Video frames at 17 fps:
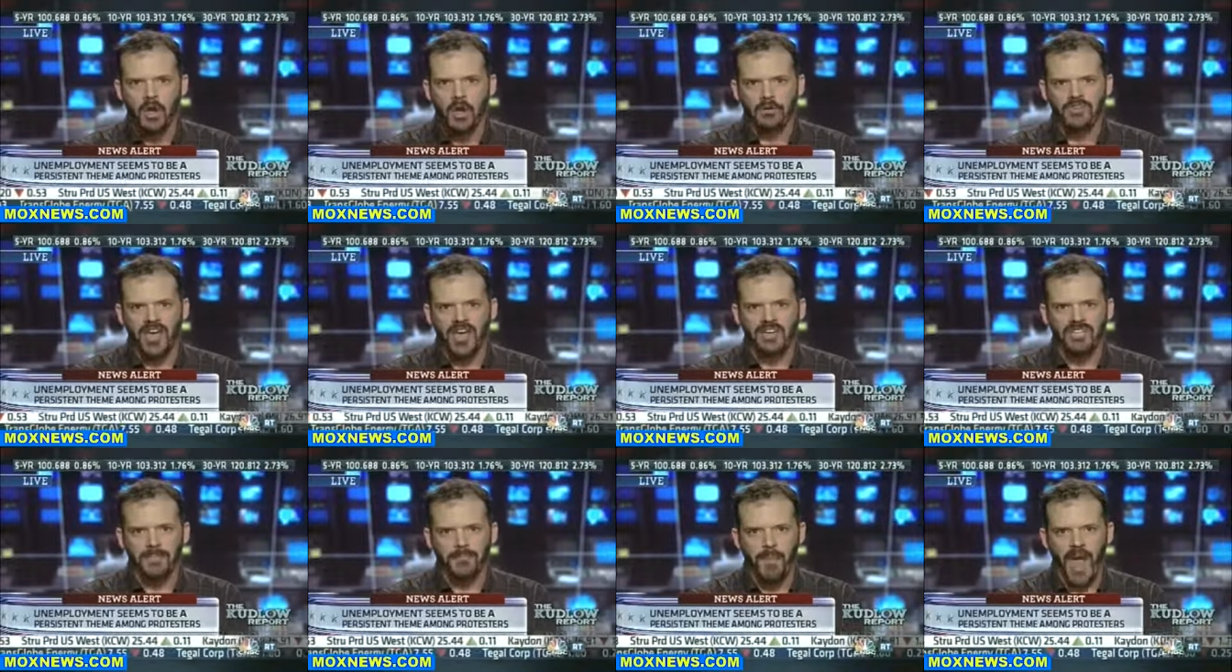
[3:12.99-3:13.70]
who
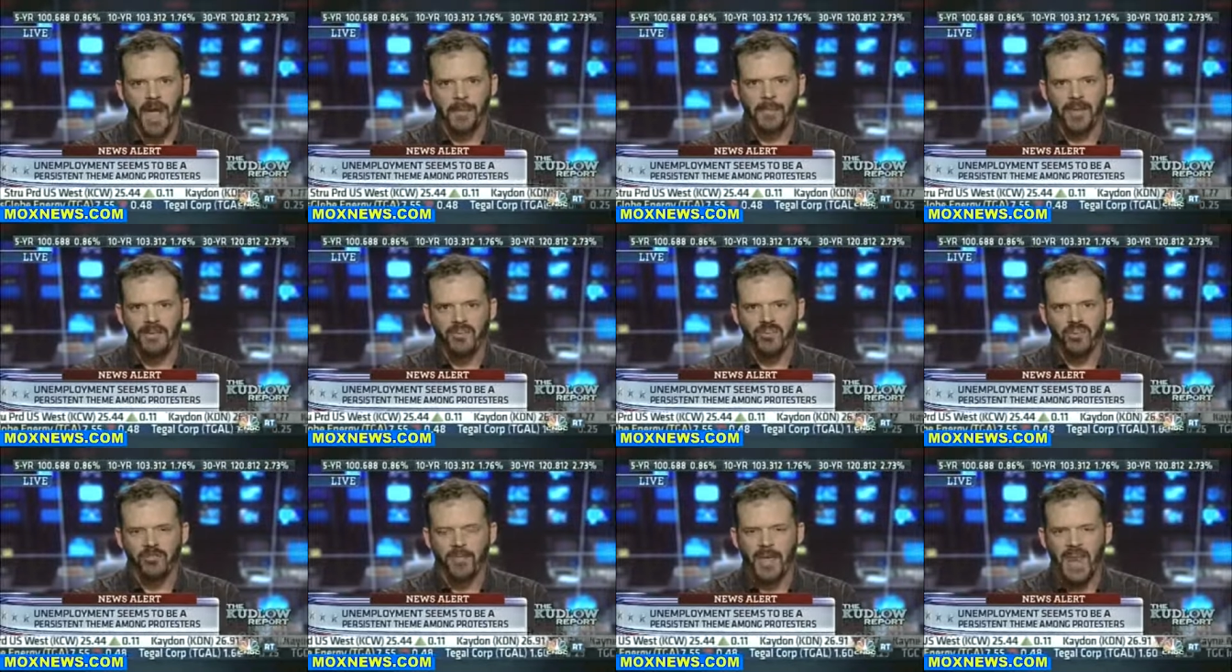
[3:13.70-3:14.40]
takes it back, because it
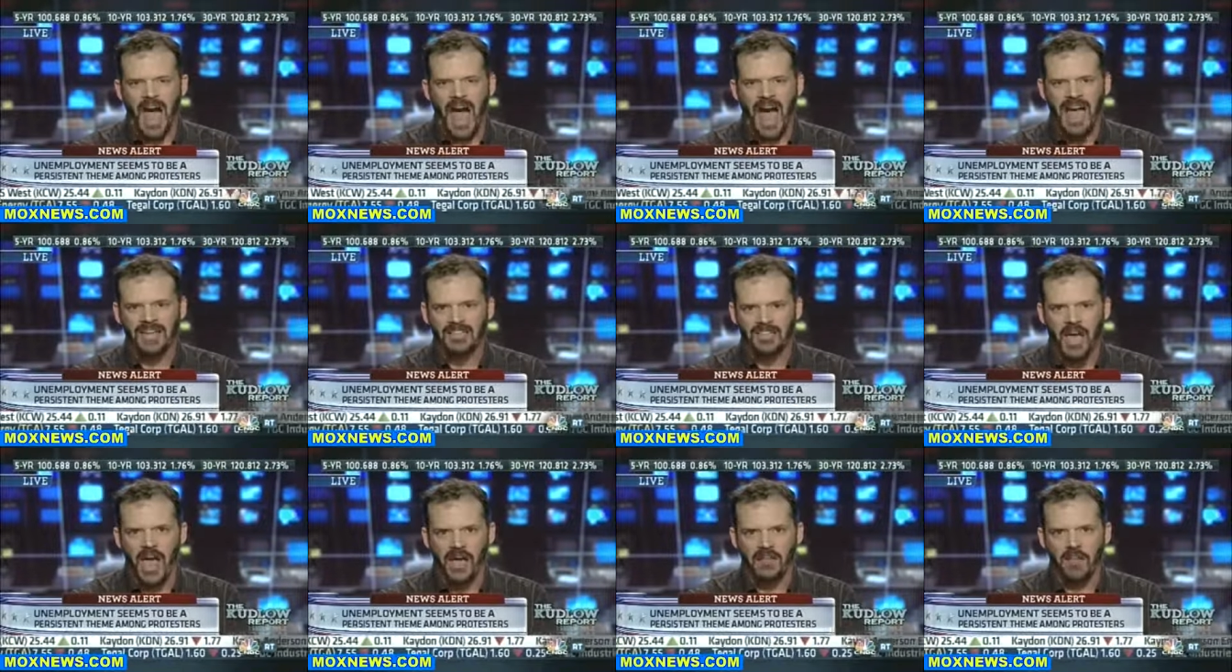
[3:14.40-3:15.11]
has been
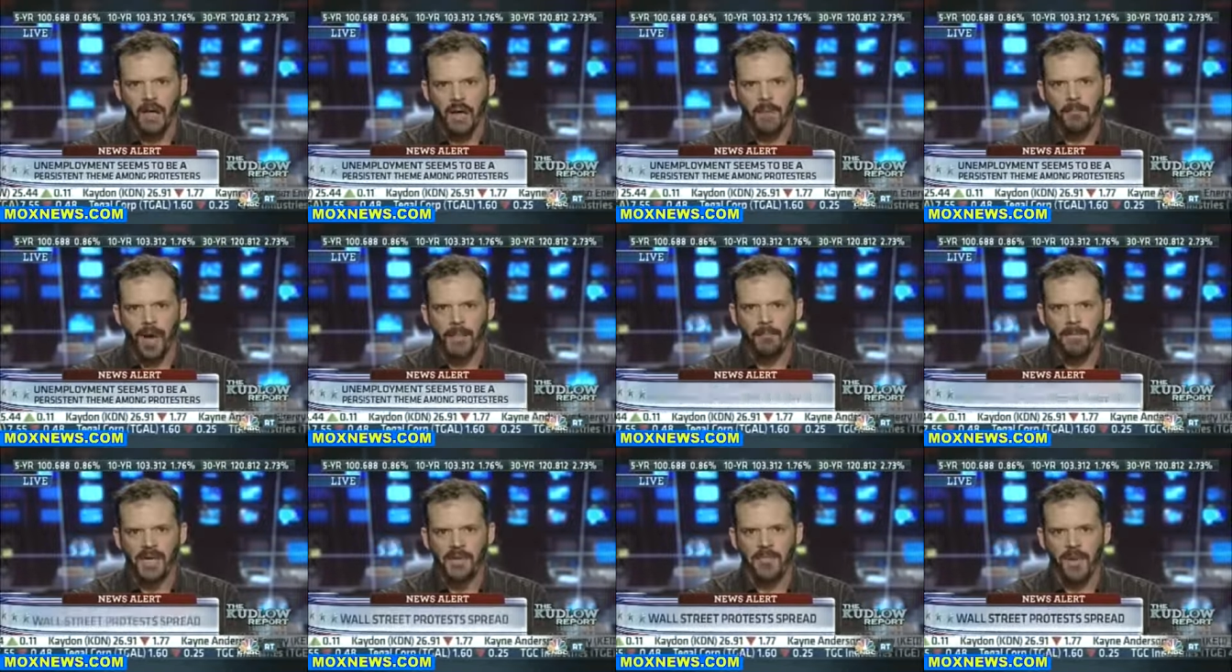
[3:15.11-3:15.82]
hijacked by
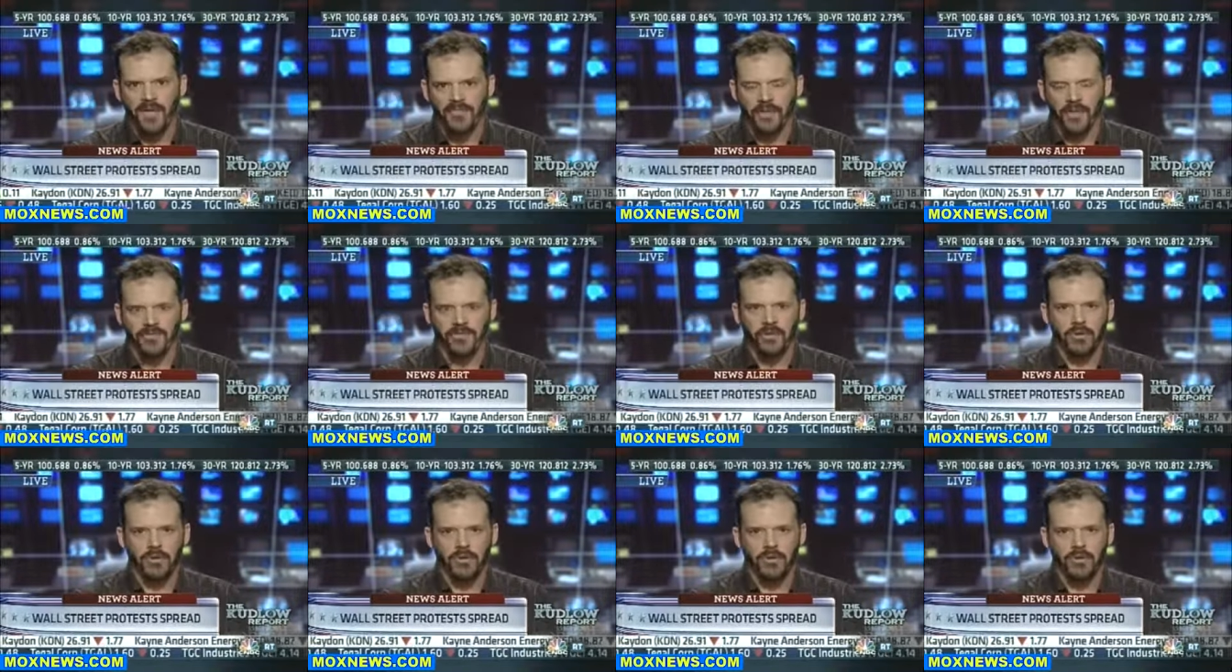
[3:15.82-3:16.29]
big business.